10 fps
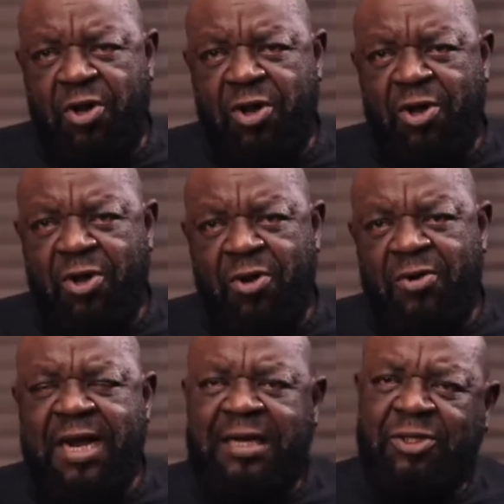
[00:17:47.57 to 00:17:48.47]

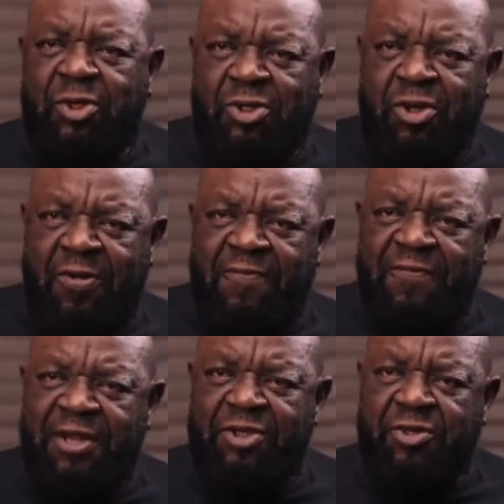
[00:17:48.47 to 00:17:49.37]
under the Torture
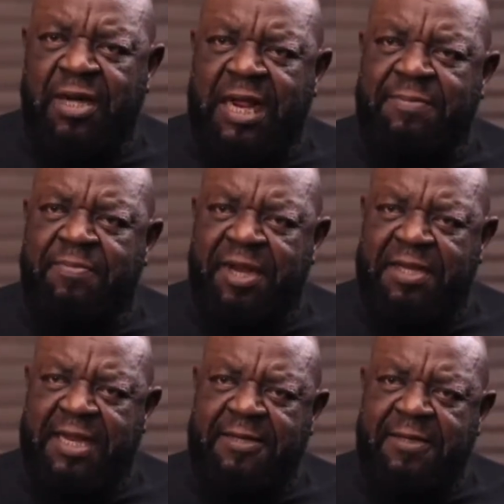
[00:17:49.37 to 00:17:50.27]
Convention. And
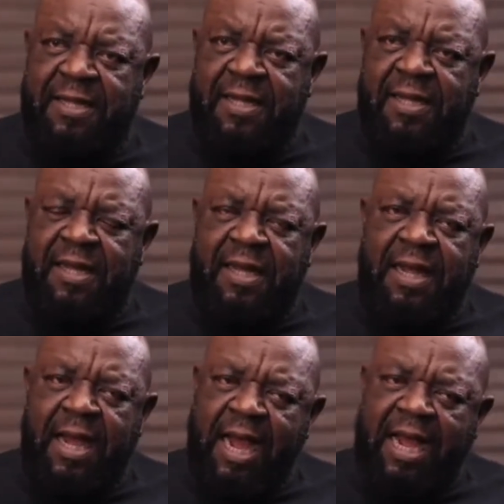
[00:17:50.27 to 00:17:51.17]
Britain
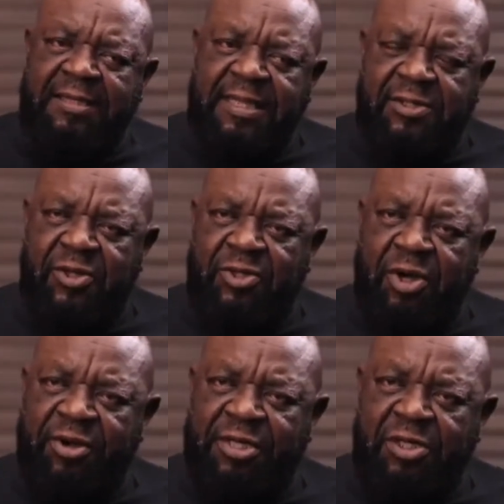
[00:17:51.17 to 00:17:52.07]
has case
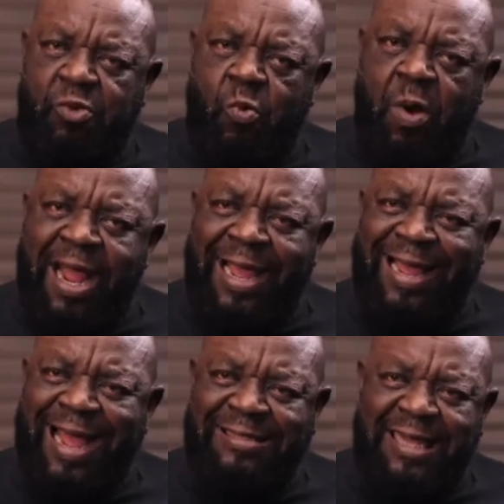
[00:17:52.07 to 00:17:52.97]
authorities where it
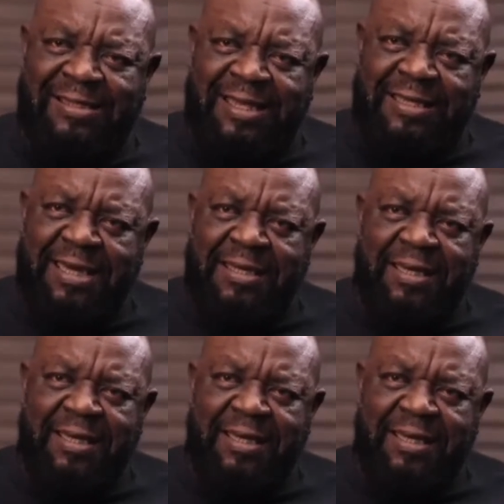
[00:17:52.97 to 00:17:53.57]
has asserted